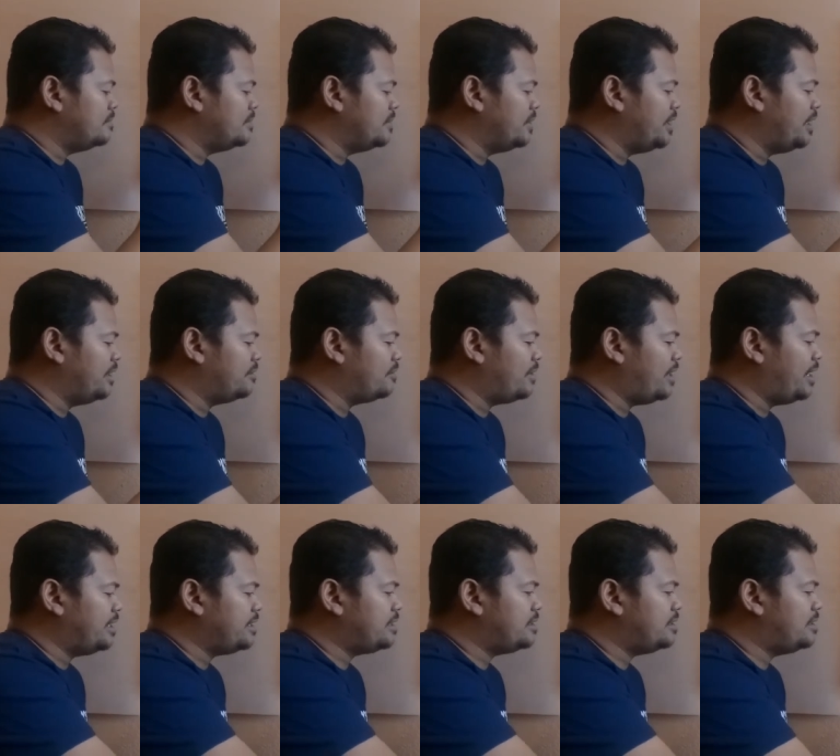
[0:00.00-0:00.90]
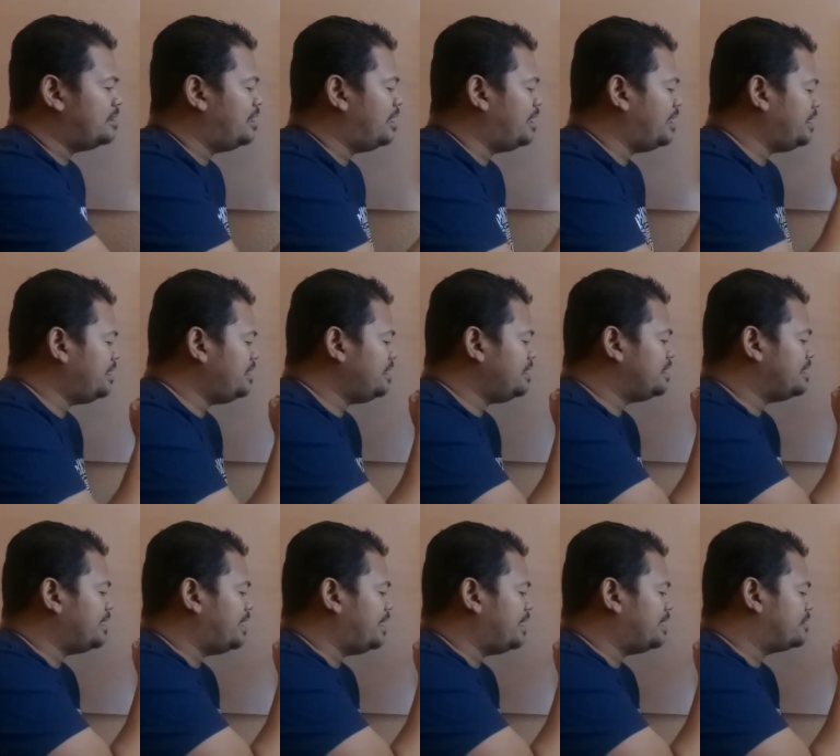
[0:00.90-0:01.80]
Then write the line
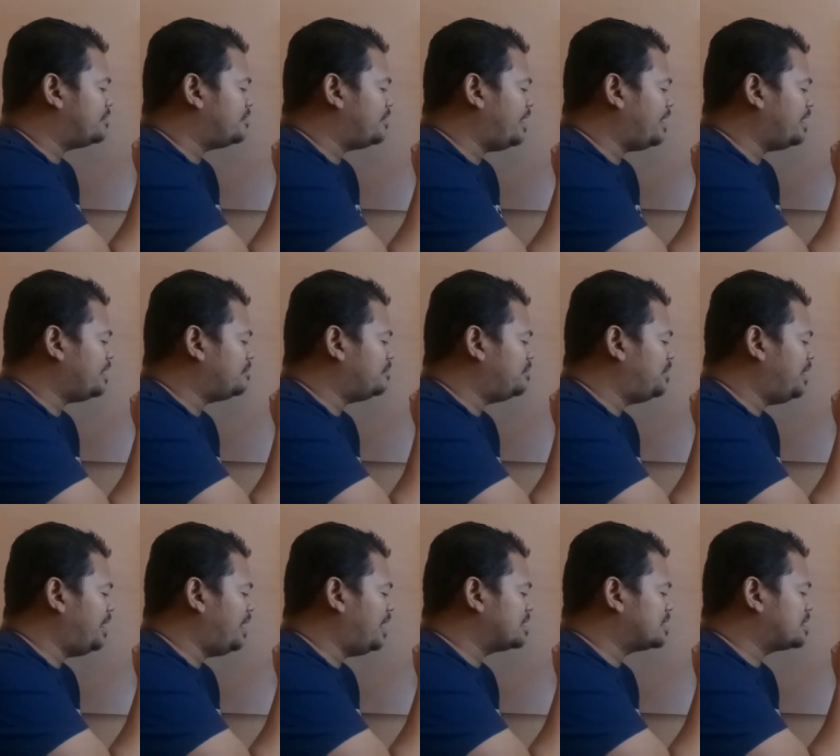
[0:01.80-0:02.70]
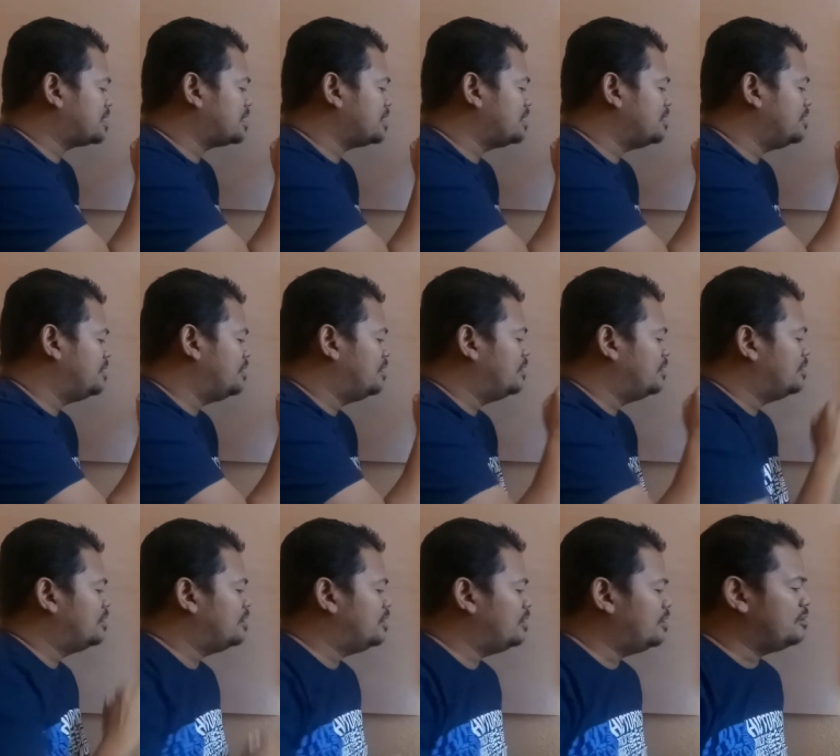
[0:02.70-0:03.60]
and write plus.
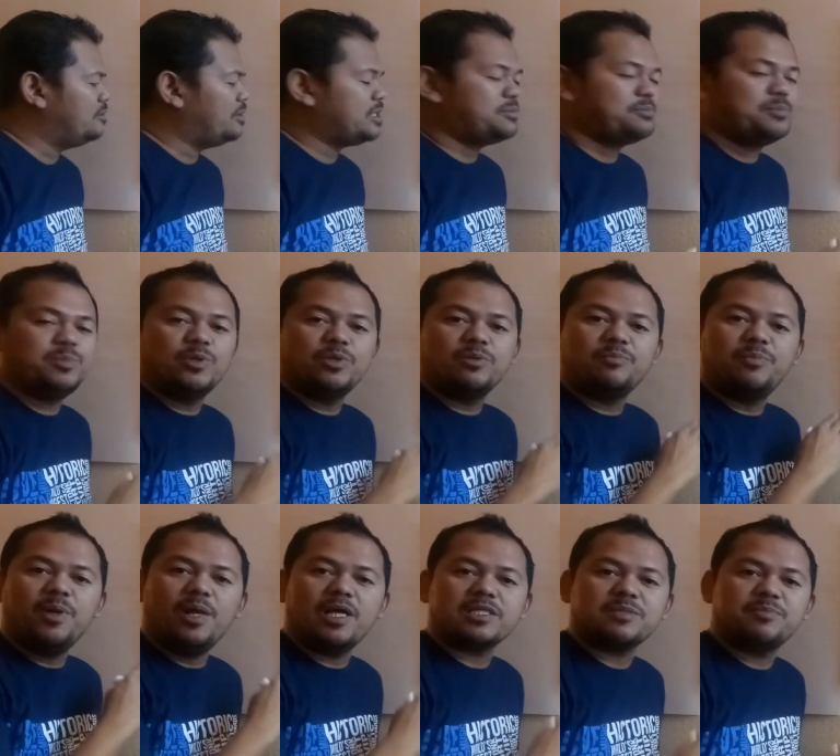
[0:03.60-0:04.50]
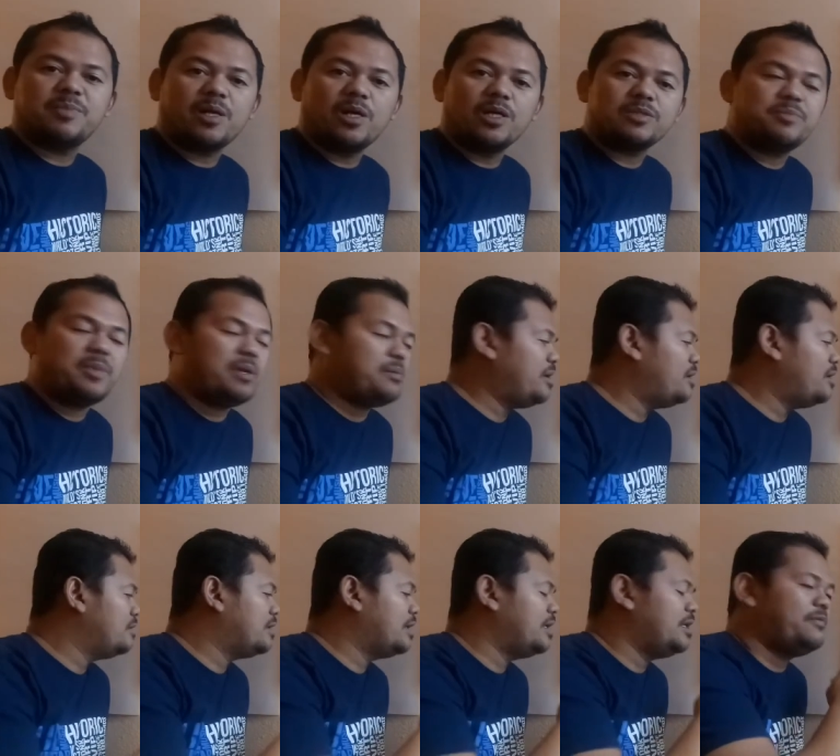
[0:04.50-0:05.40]
Always put plus because maybe
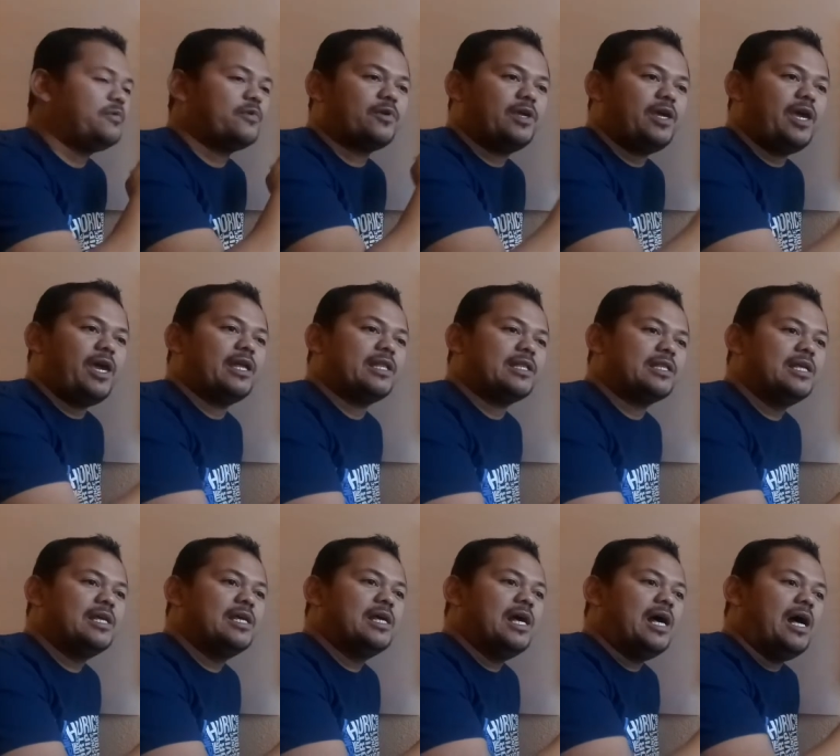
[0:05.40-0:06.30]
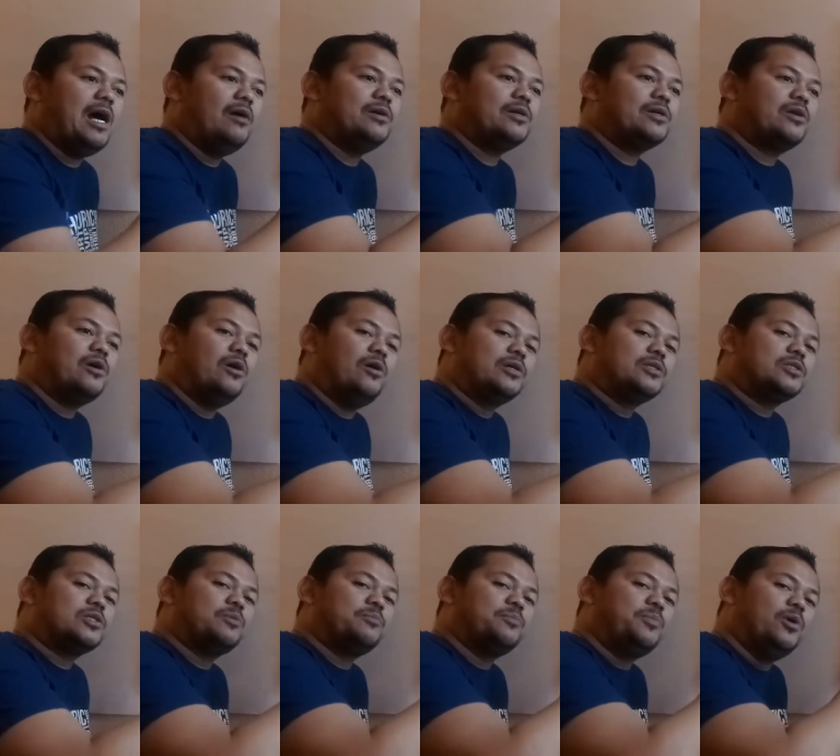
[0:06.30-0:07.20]
you're going to forget how you're going
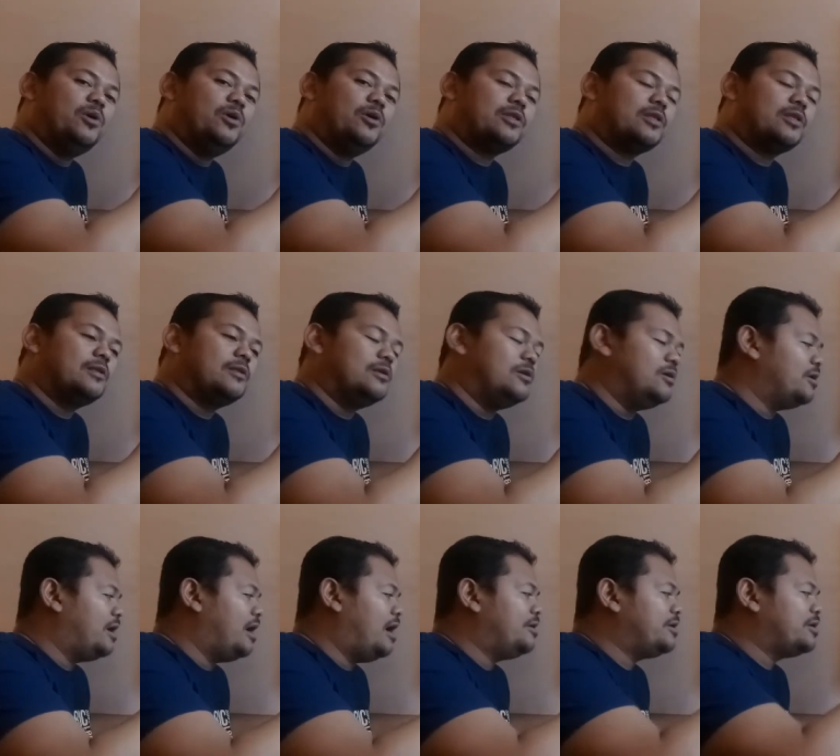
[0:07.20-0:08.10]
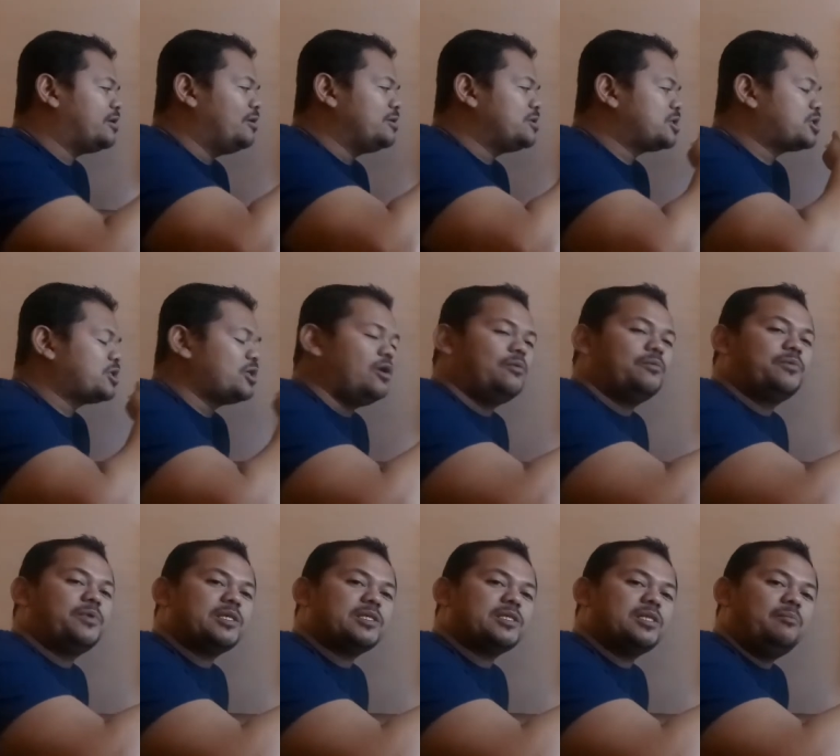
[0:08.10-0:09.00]
to put or how you're going to solve
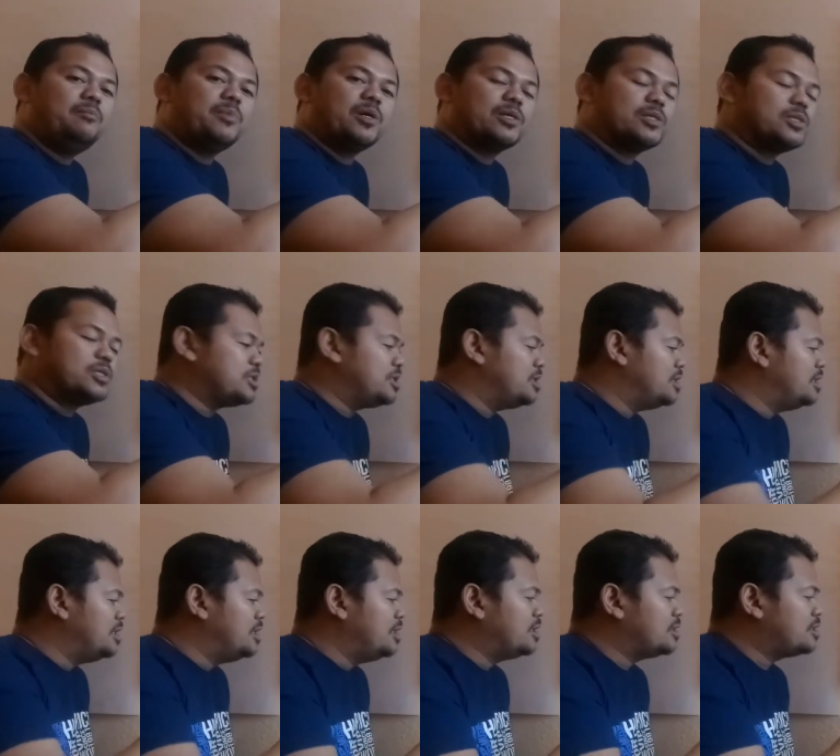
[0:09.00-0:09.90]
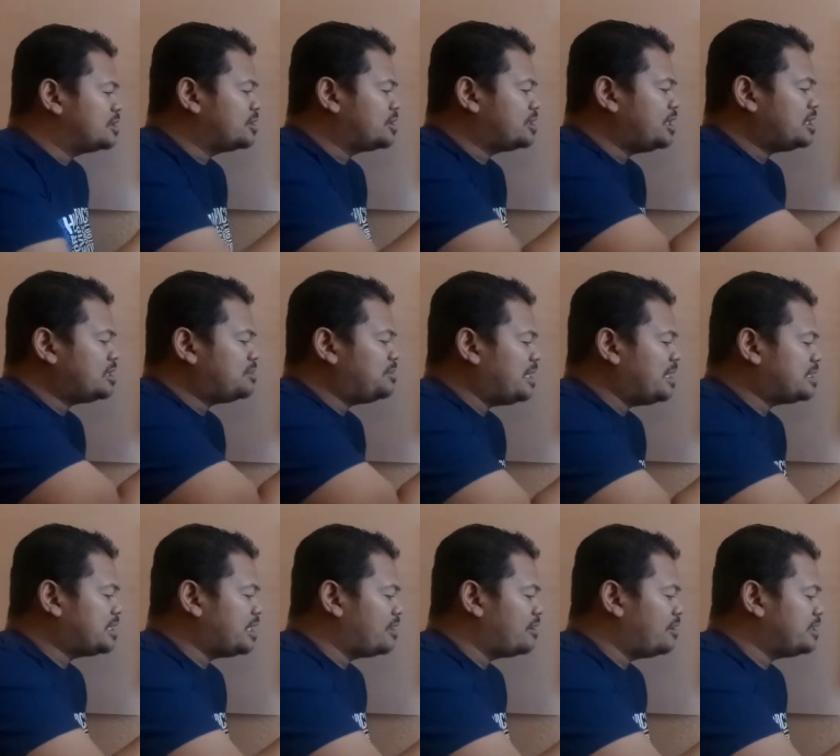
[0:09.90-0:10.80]
these numbers. So 6 plus
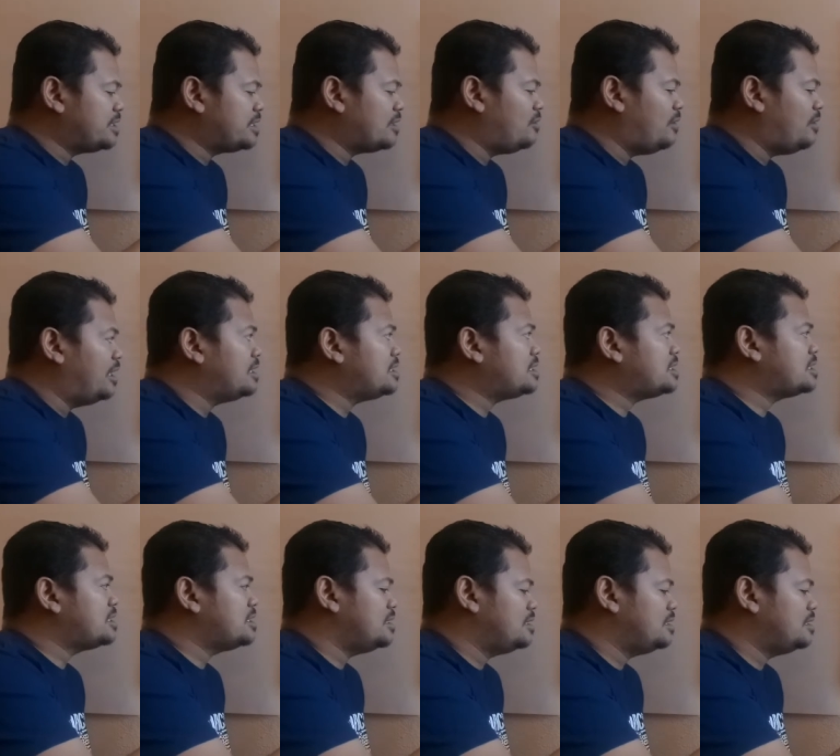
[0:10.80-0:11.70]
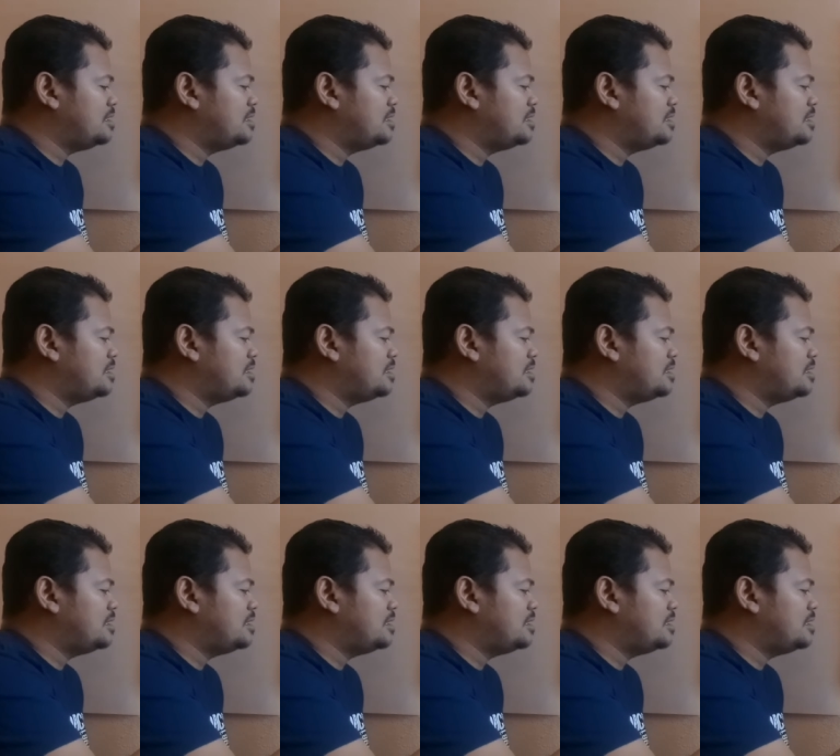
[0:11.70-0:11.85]
0 is equals